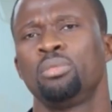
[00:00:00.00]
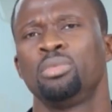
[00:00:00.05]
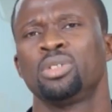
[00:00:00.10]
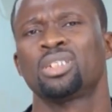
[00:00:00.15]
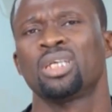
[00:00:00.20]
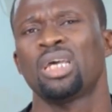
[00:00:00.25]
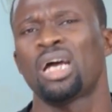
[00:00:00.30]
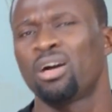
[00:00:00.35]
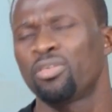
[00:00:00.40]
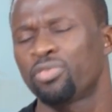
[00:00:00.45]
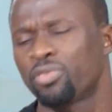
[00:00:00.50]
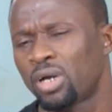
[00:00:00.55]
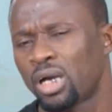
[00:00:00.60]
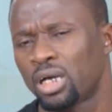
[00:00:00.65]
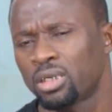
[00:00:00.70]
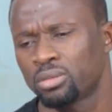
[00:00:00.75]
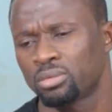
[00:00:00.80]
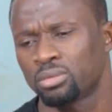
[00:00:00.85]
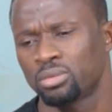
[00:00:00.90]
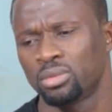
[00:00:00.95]
let me say, I've,
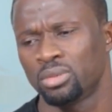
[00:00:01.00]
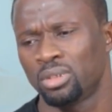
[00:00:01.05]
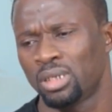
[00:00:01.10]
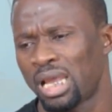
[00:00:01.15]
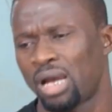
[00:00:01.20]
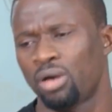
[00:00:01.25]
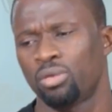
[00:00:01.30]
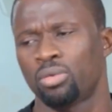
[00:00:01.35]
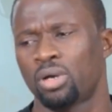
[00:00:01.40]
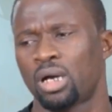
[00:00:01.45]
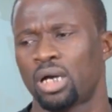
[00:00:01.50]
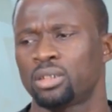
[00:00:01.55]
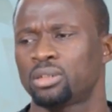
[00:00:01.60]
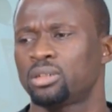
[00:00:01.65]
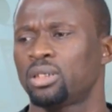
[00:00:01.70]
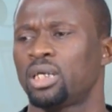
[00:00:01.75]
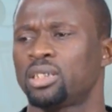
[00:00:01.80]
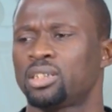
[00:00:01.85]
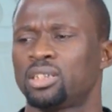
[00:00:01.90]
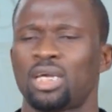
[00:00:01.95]
I, now I,
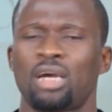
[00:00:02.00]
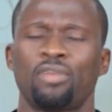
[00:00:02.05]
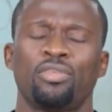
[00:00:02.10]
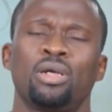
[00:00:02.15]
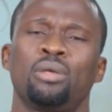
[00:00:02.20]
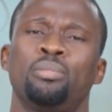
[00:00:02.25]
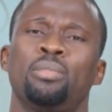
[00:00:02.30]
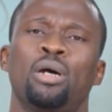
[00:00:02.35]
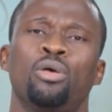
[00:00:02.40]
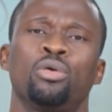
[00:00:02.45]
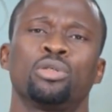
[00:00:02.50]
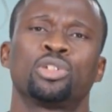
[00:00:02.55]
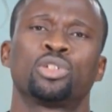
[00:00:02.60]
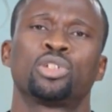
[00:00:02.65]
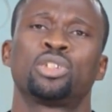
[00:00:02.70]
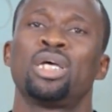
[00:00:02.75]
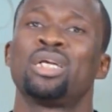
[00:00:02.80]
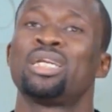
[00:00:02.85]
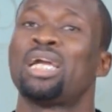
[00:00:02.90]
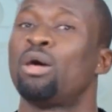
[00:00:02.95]
I, still have about
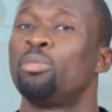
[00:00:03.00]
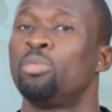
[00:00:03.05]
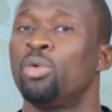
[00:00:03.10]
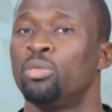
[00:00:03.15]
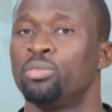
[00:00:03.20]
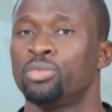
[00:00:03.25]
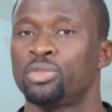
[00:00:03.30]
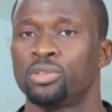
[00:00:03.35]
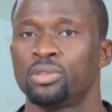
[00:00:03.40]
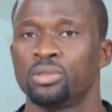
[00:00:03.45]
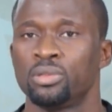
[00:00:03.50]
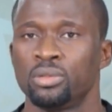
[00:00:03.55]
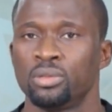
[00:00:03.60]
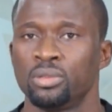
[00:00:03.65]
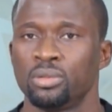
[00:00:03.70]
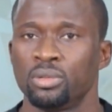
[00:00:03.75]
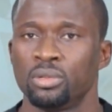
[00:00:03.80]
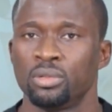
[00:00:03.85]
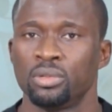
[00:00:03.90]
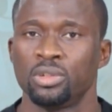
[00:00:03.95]
10 albums.
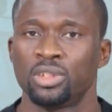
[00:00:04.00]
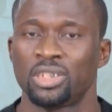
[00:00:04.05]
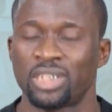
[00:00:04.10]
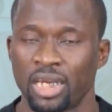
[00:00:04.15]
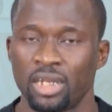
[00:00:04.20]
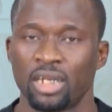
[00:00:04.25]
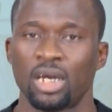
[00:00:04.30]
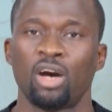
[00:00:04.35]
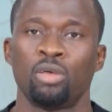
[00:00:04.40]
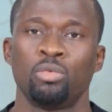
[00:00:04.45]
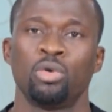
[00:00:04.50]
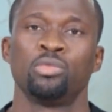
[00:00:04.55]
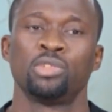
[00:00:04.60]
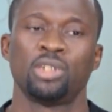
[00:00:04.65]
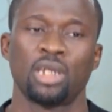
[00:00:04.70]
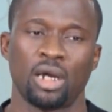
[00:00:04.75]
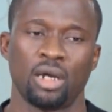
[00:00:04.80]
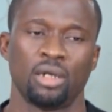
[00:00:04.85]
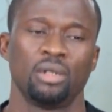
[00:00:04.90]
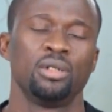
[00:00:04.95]
10 albums
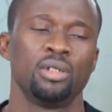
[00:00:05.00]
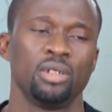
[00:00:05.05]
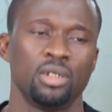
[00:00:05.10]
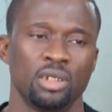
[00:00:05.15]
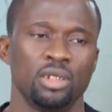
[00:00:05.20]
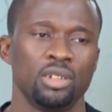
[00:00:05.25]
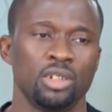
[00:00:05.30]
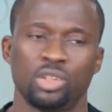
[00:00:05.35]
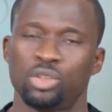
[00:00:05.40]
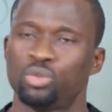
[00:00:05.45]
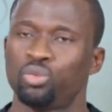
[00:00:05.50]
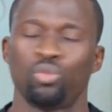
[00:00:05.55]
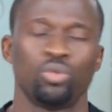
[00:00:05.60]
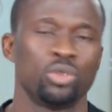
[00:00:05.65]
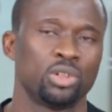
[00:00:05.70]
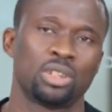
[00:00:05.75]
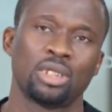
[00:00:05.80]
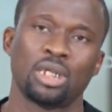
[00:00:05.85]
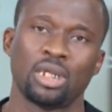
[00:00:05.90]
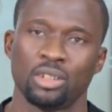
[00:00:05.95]
that is,
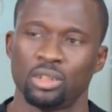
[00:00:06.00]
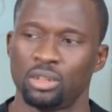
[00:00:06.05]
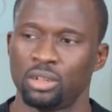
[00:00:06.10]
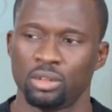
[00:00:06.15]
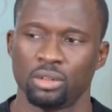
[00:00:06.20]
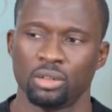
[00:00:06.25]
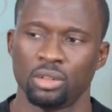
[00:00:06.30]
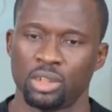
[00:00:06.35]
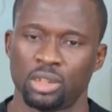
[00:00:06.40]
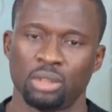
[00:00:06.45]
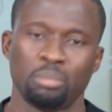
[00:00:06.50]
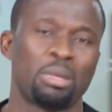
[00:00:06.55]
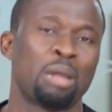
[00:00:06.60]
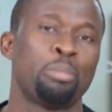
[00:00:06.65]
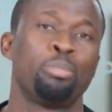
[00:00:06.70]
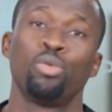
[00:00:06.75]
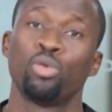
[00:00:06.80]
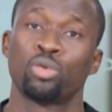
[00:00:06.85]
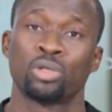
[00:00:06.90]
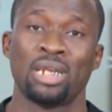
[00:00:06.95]
is, is in my
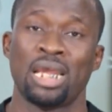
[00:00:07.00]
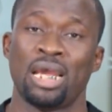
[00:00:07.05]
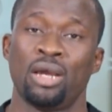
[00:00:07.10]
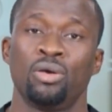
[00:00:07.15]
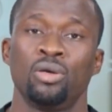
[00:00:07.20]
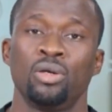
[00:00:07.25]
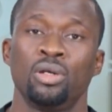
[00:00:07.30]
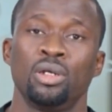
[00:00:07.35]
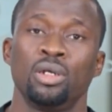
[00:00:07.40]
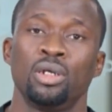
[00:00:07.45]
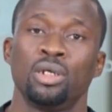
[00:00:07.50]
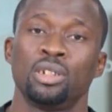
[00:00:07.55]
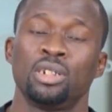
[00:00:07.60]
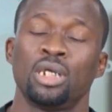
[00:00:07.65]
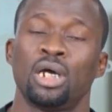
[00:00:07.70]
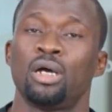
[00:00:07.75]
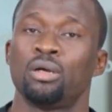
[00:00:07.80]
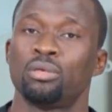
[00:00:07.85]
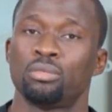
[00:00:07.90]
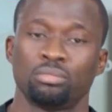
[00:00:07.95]
book now.
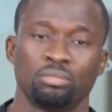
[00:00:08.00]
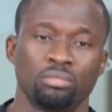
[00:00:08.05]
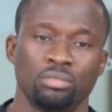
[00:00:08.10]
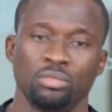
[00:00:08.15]
That,